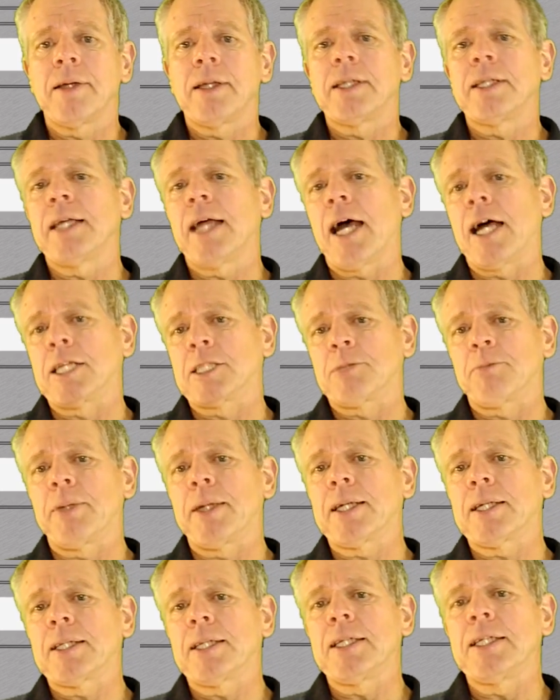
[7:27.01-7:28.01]
the
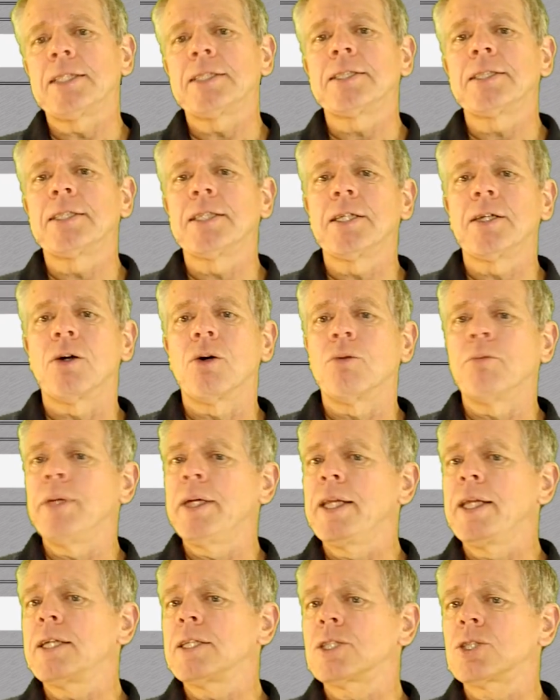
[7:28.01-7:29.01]
aspect is zero,
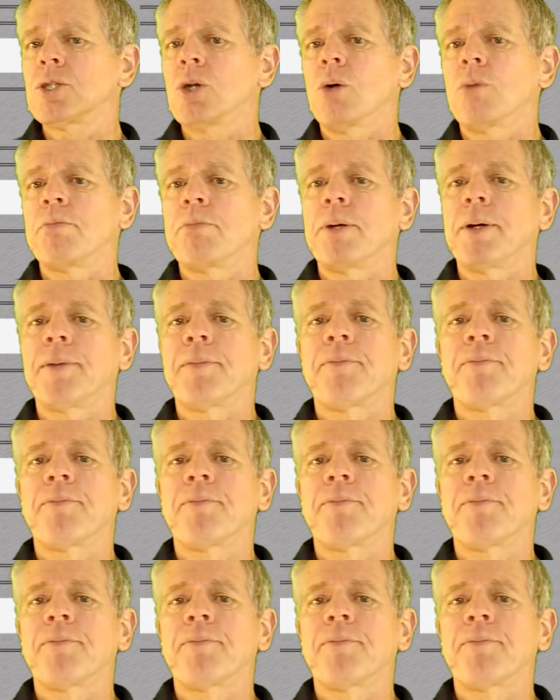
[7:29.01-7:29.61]
meaning stop.